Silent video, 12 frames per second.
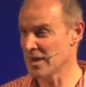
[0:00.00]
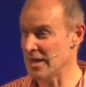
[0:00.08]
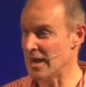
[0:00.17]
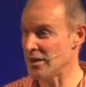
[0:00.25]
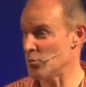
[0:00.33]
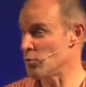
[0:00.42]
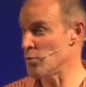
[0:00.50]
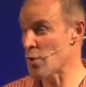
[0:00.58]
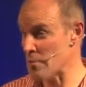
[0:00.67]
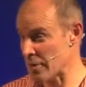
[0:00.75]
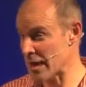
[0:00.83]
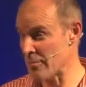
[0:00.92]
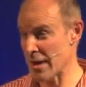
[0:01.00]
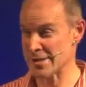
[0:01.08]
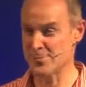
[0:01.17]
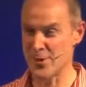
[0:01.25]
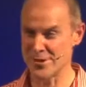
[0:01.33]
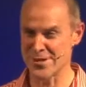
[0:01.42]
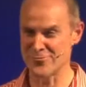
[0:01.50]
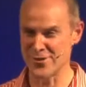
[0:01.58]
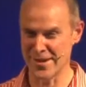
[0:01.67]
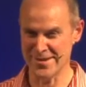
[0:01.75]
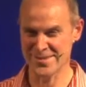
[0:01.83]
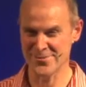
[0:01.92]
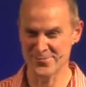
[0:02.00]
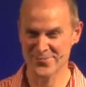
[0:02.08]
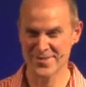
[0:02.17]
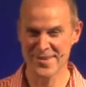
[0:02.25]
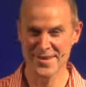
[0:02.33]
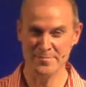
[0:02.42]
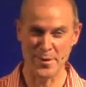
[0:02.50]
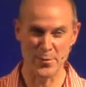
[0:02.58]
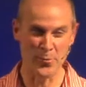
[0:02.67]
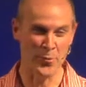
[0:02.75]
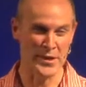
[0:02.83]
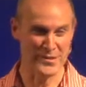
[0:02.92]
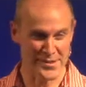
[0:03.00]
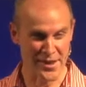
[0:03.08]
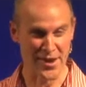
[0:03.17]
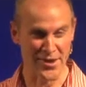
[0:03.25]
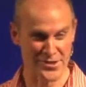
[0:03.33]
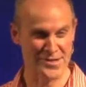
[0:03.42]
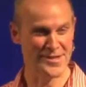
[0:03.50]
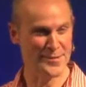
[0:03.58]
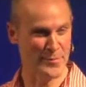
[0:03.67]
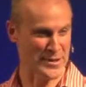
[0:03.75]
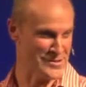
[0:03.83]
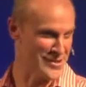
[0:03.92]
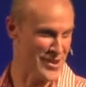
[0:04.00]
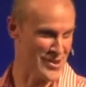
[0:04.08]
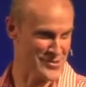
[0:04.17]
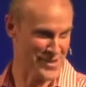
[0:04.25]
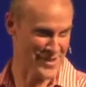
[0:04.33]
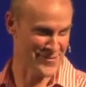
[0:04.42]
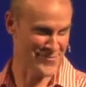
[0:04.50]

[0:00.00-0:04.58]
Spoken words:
Now, we won't become experts overnight, but we start by starting.